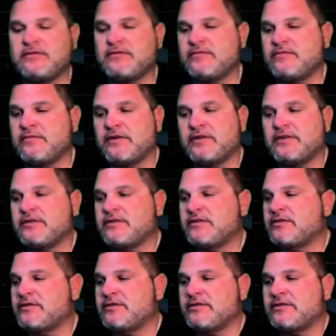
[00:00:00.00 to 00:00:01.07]

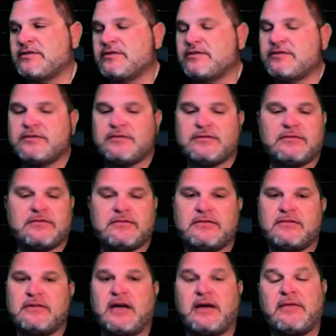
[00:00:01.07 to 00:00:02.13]
was
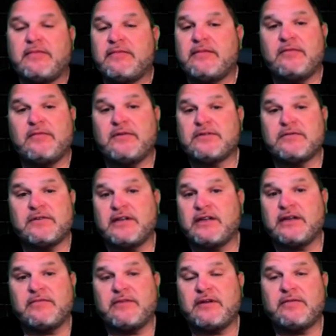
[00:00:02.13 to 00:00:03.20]
not, it was
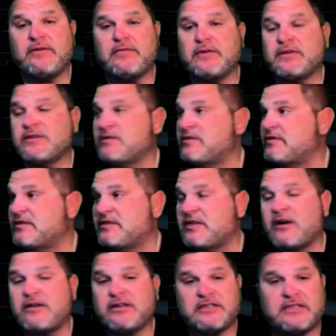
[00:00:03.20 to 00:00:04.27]
great. I mean, we were
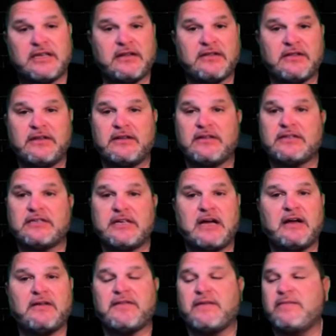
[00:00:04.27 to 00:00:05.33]
starting to settle into the
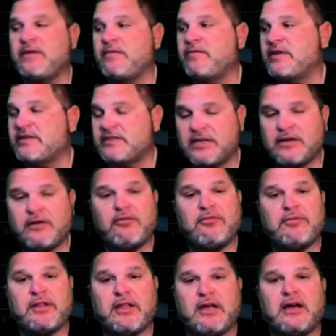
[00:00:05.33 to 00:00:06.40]
South. I mean, missing
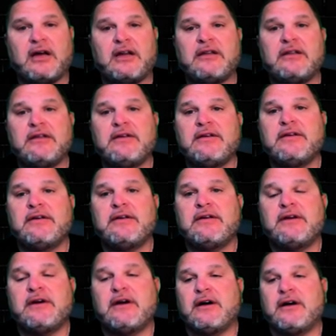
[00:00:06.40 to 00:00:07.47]
home a lot,
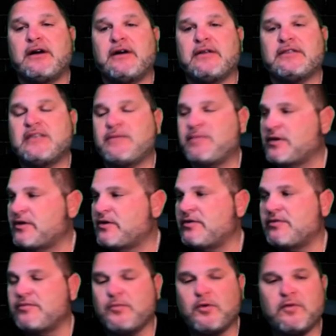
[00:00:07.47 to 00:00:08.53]

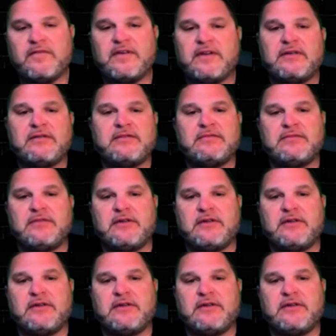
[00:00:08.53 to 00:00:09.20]
typical moving,